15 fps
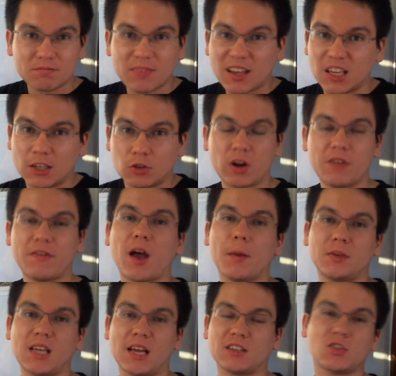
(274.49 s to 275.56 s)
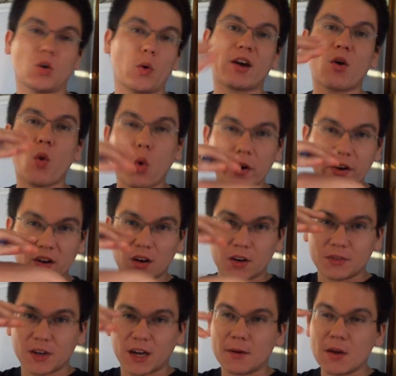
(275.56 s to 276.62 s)
That's it, 25%. So a quarter
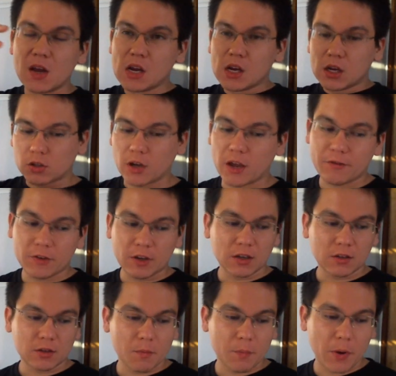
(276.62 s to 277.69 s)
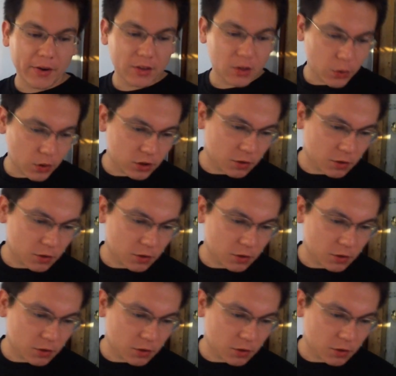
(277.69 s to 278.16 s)
of a, so if you compare it to a